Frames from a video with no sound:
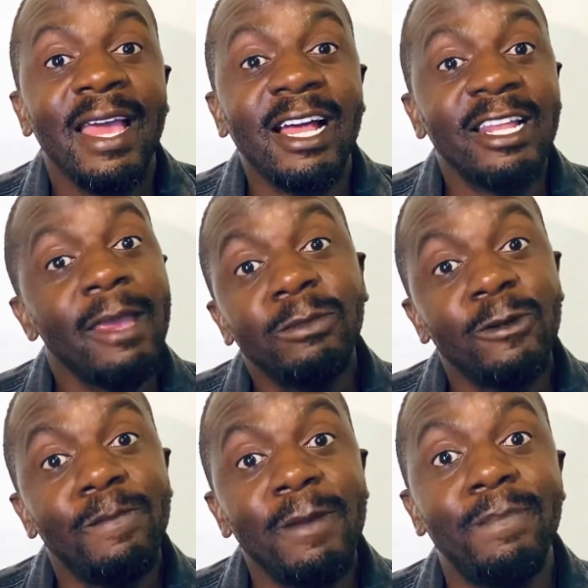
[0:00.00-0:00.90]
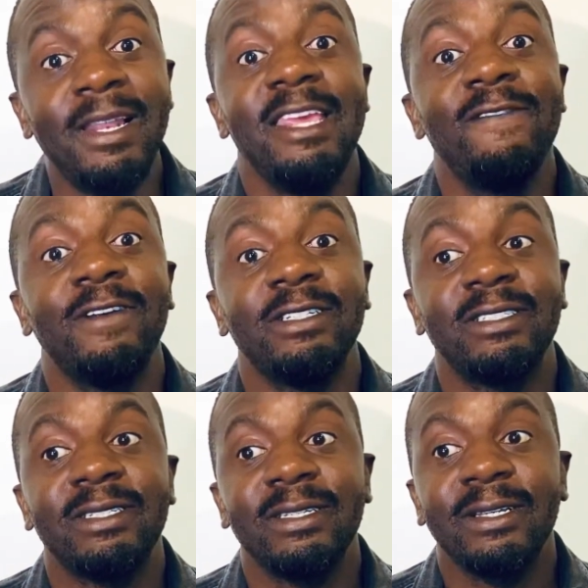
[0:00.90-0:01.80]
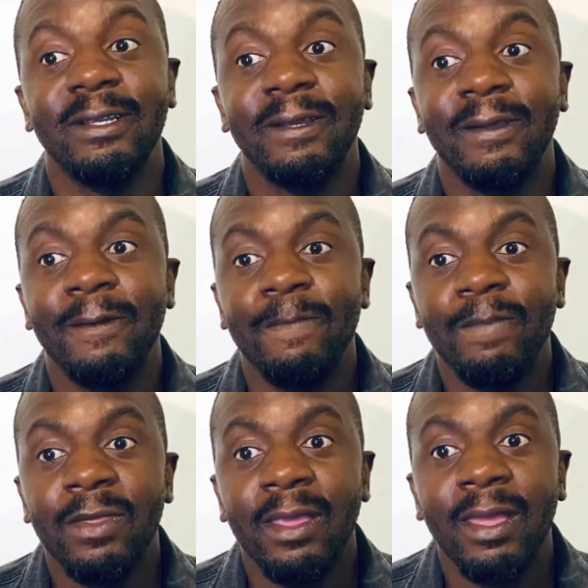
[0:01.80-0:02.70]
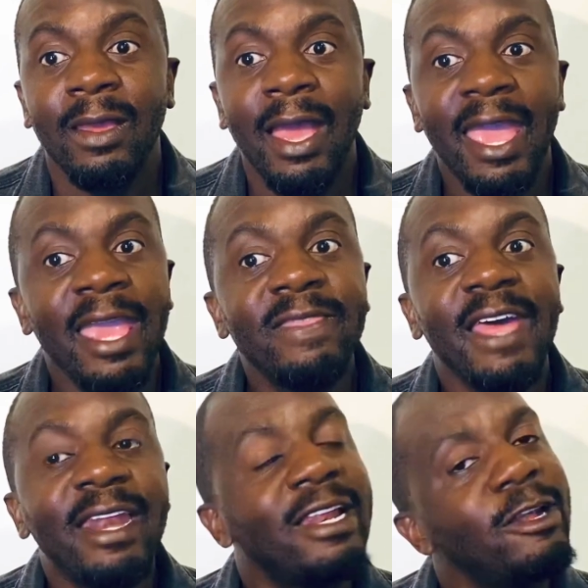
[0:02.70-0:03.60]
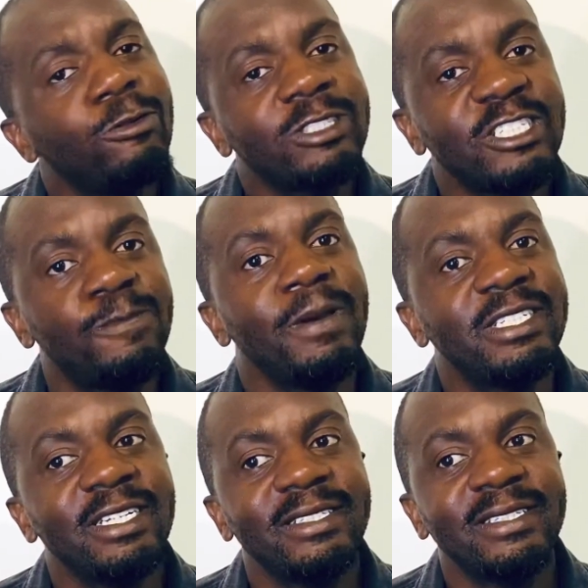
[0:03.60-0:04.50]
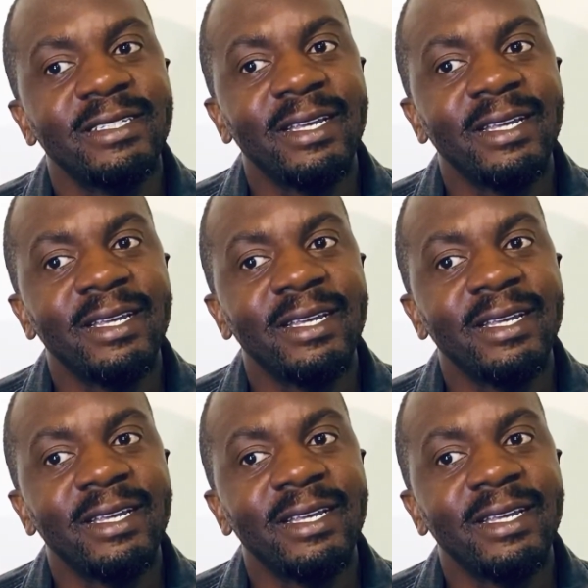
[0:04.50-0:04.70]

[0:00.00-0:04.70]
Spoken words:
claim to be believers. Ain't that a little suspicious?